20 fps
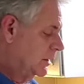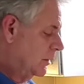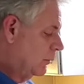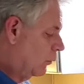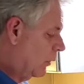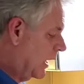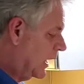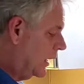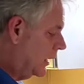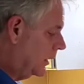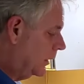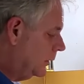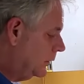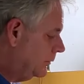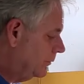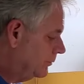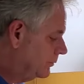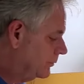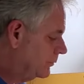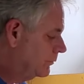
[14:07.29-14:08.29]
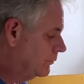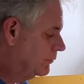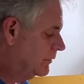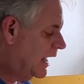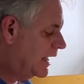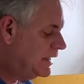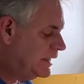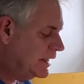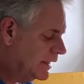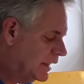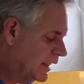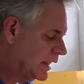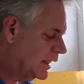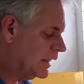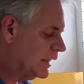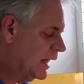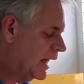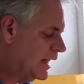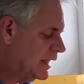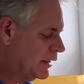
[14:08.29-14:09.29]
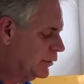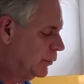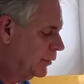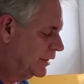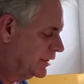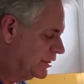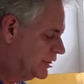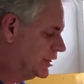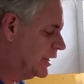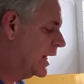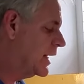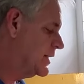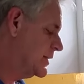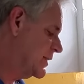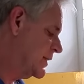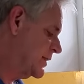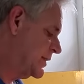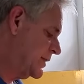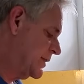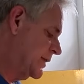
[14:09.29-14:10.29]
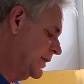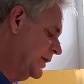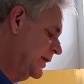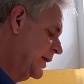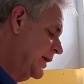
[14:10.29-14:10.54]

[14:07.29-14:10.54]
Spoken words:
well, then you got to kind of adjust.